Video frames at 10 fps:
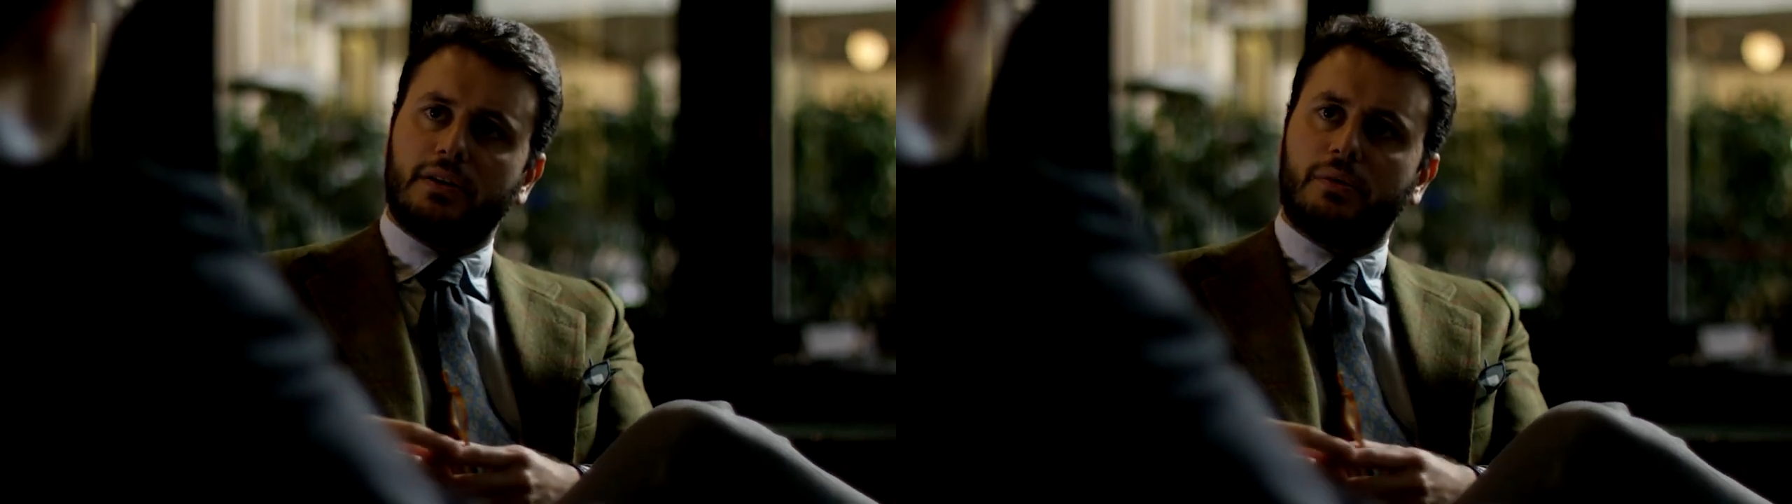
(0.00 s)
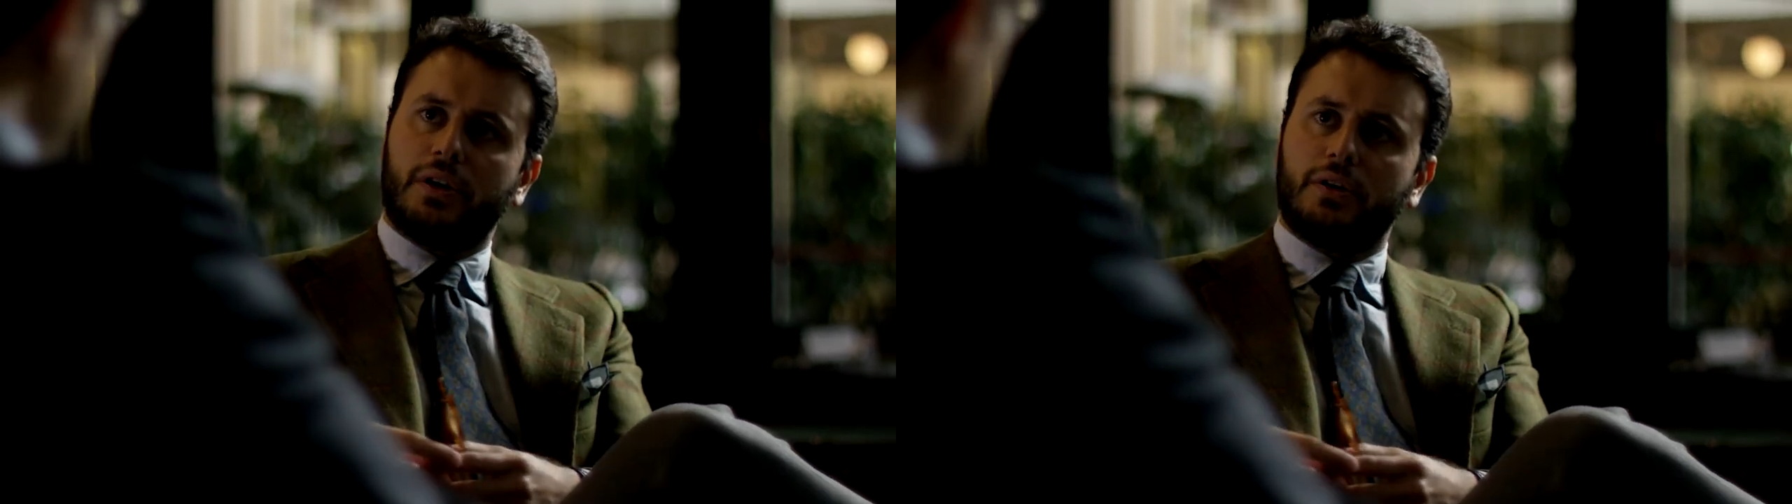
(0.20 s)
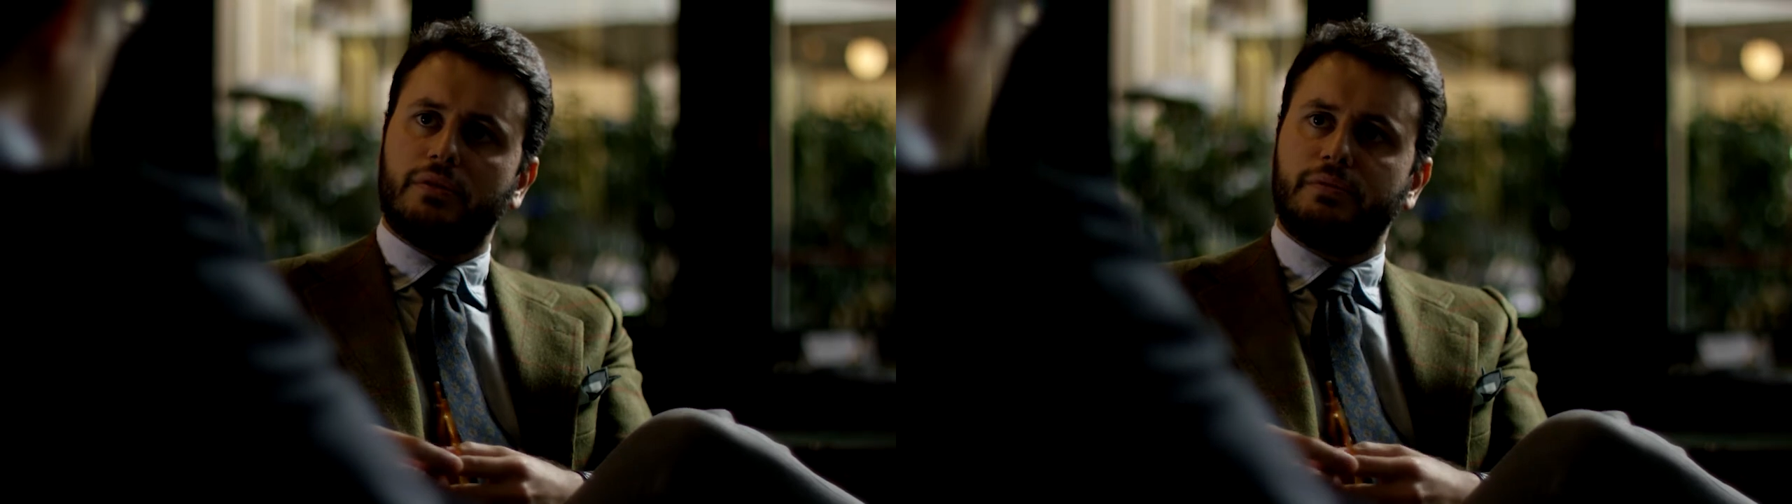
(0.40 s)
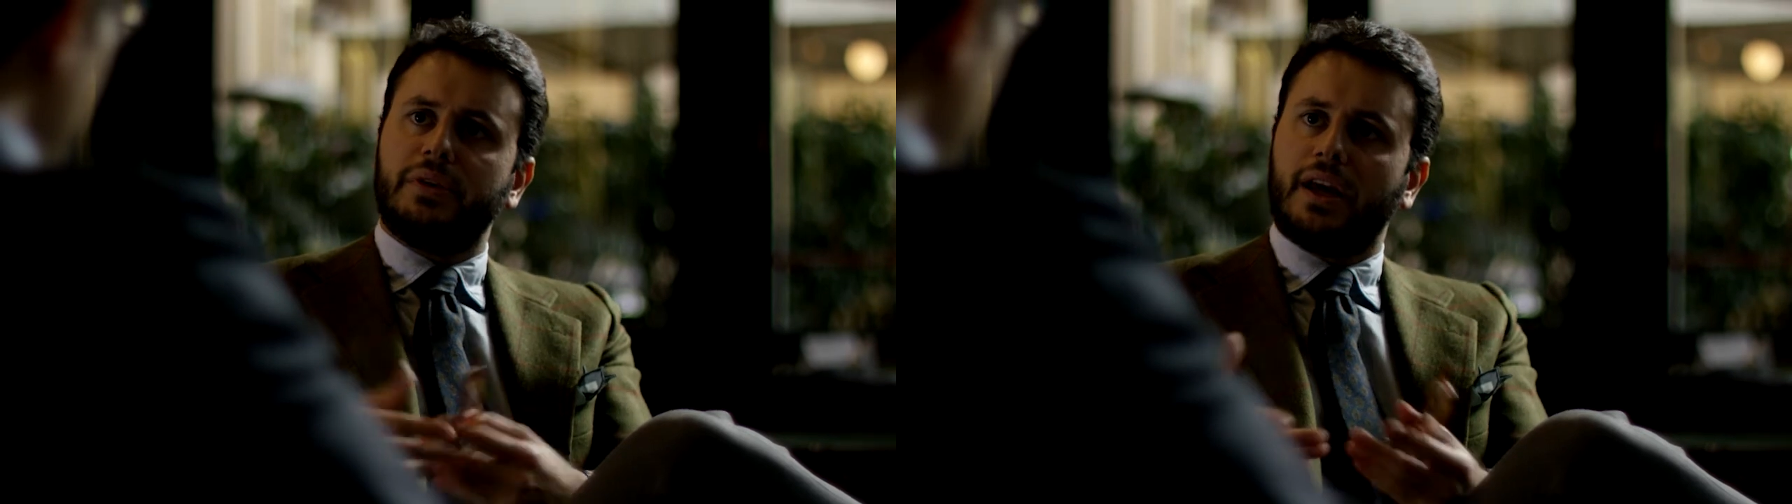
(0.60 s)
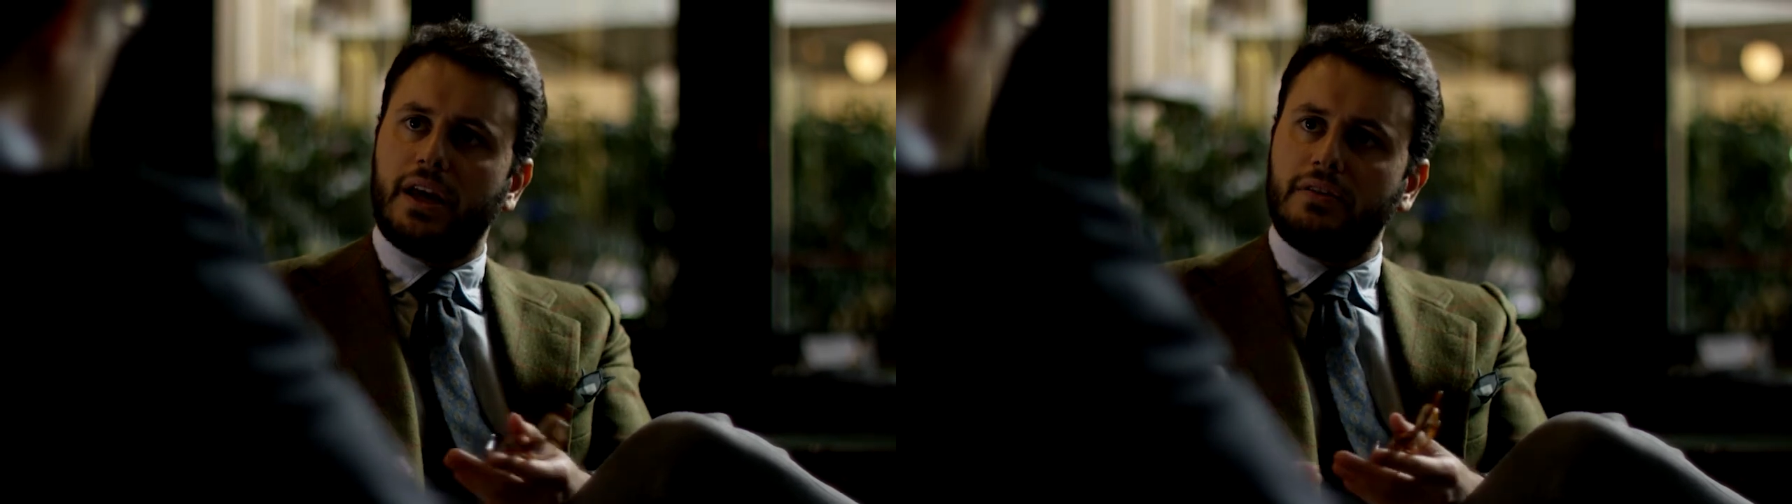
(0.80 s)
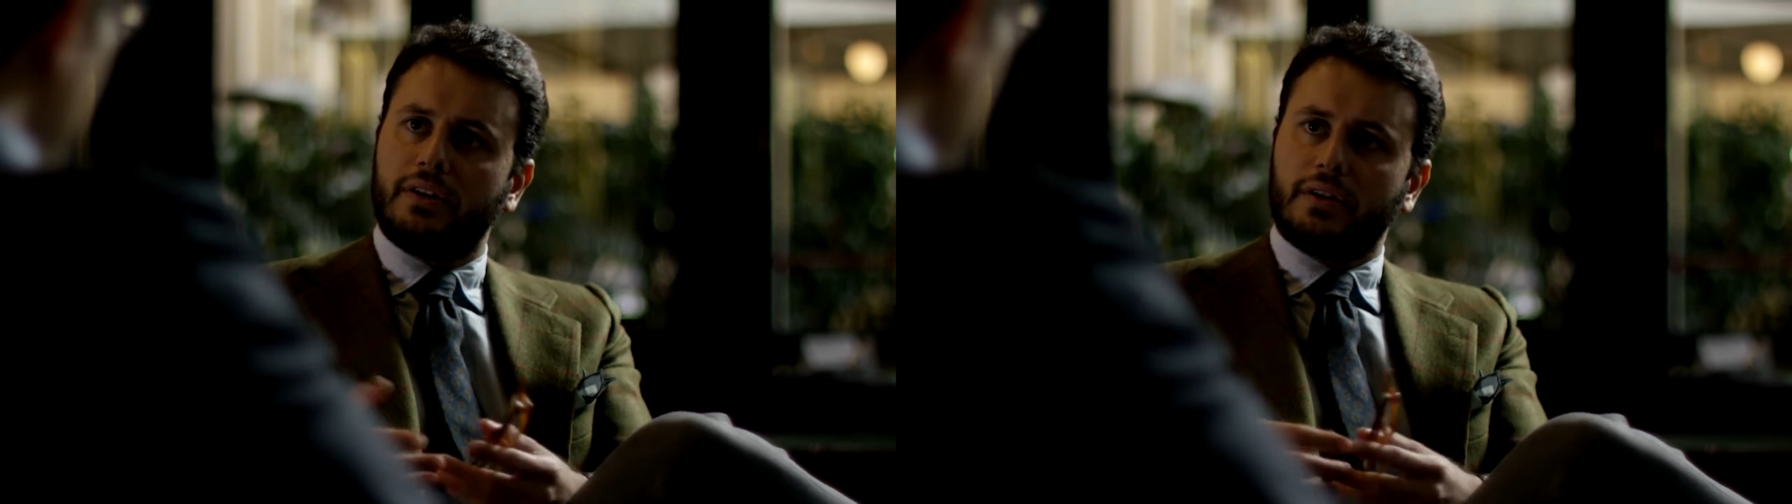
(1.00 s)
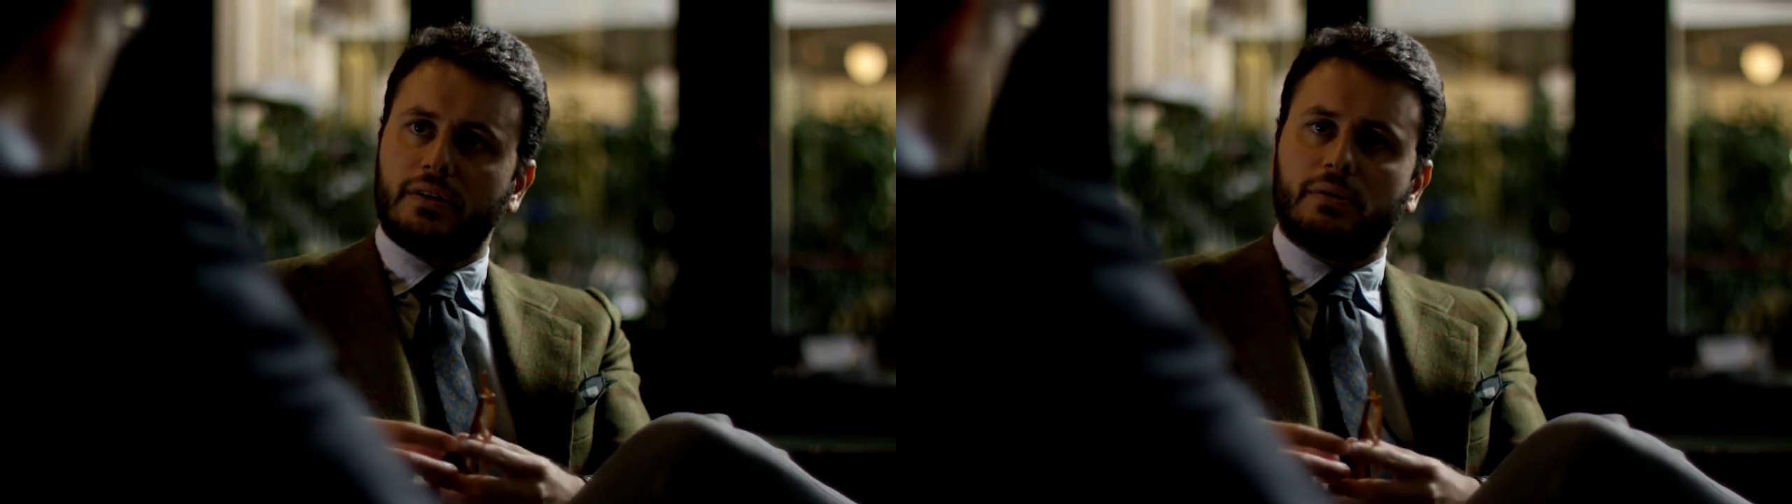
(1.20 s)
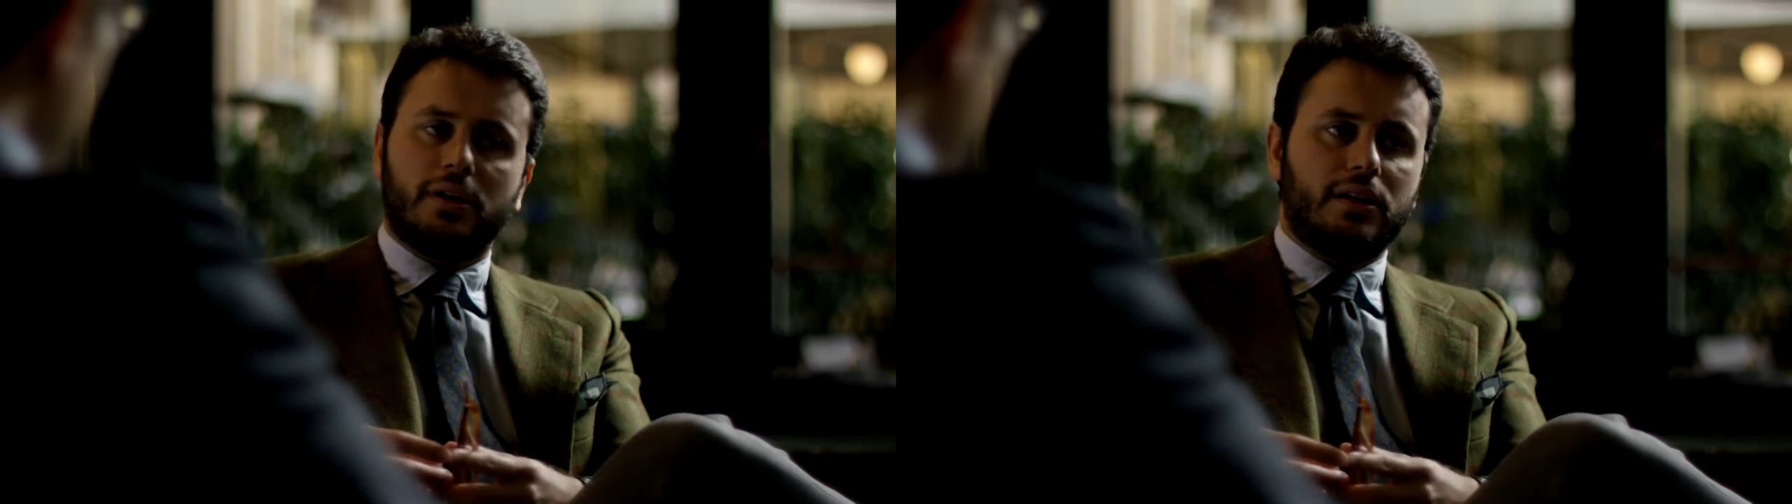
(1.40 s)
the way of behaving,
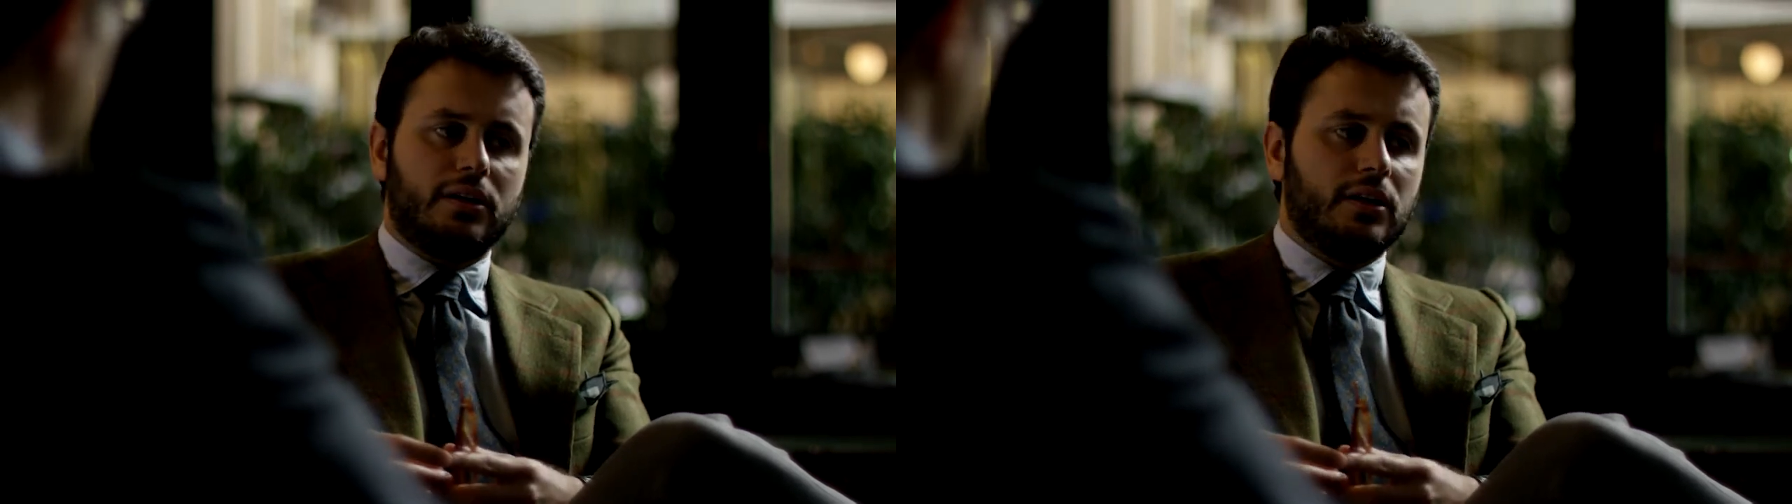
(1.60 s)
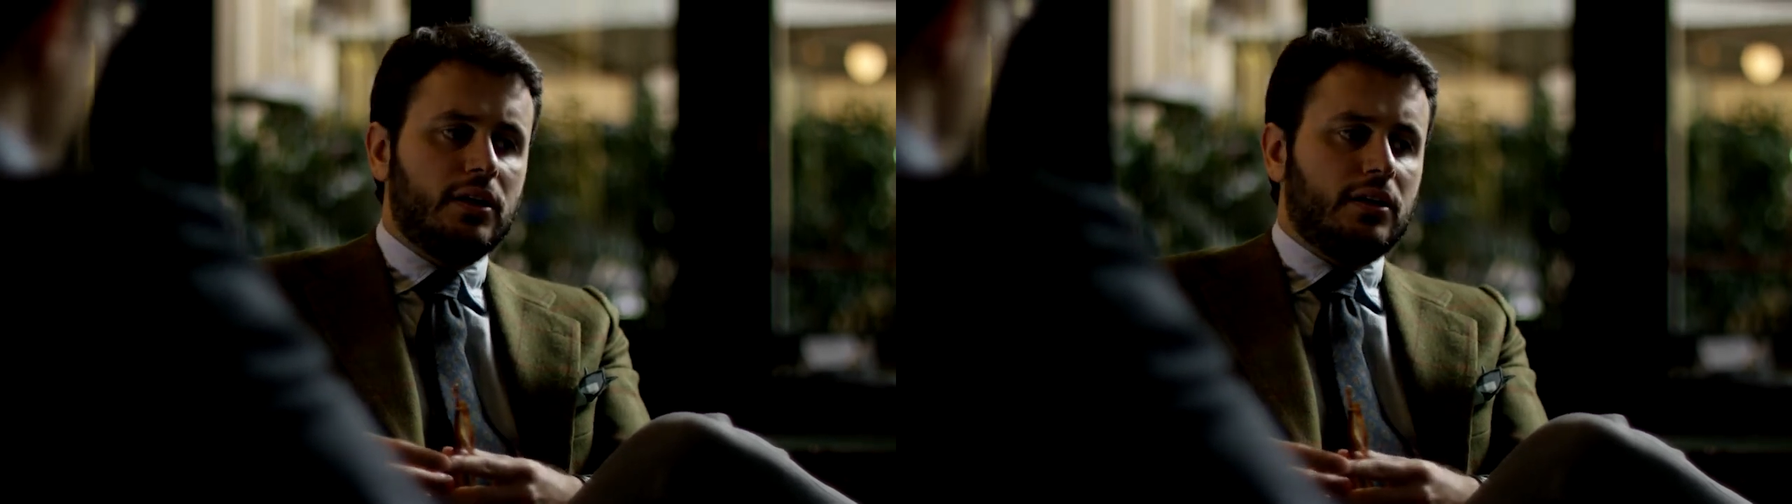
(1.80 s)
the way